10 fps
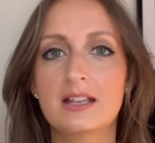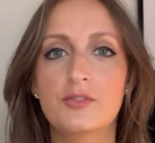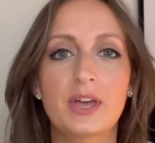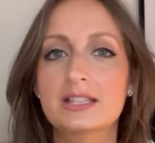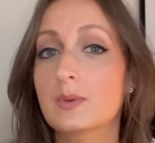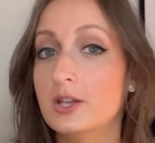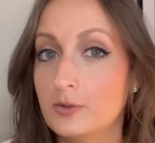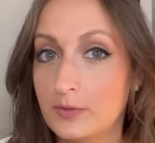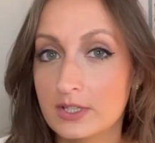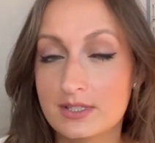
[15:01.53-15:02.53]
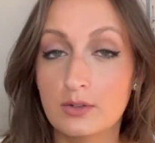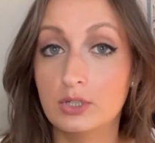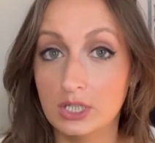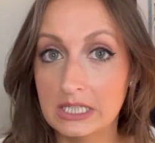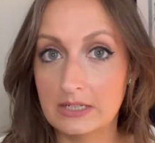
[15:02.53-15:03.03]
that's why you feel so
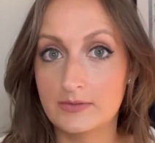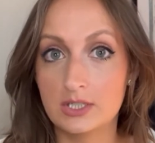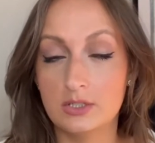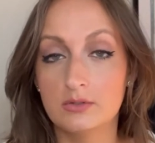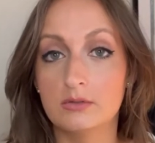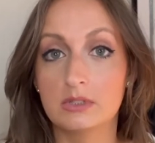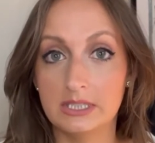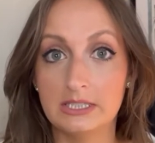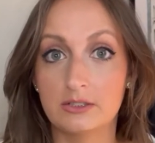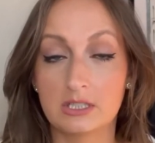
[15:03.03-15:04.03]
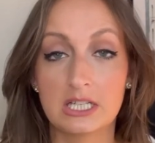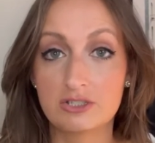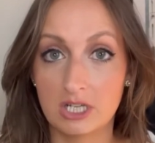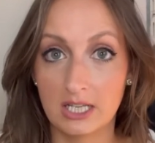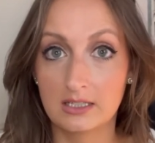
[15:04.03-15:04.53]
good after you clean your
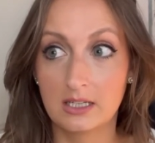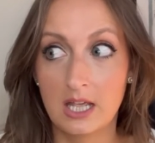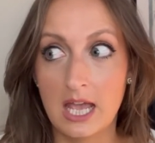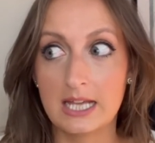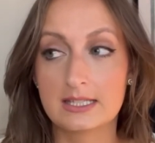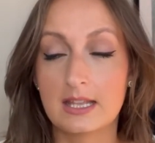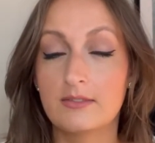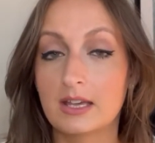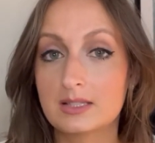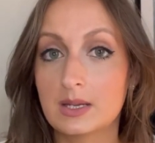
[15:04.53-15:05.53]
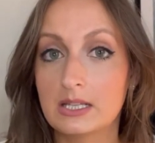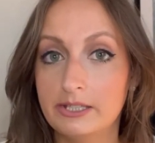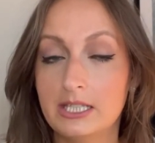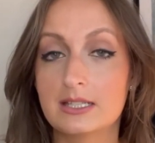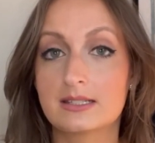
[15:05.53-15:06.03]
kitchen. And that's why
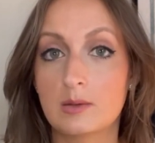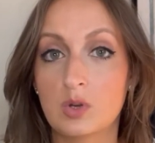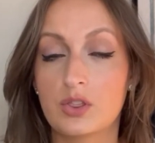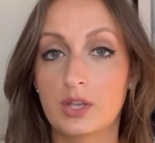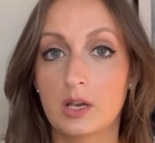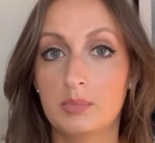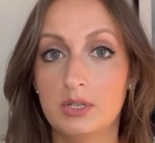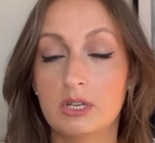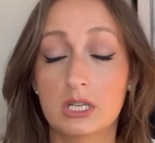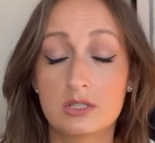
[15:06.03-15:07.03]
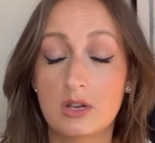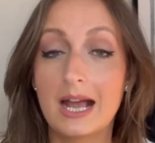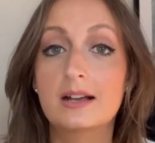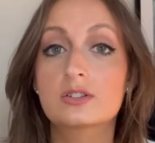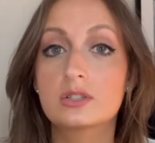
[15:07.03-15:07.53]
cleaning is somewhat therapeutic, because you're
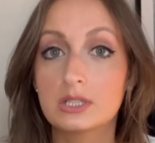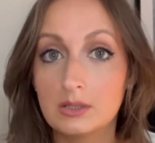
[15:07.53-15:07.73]
actually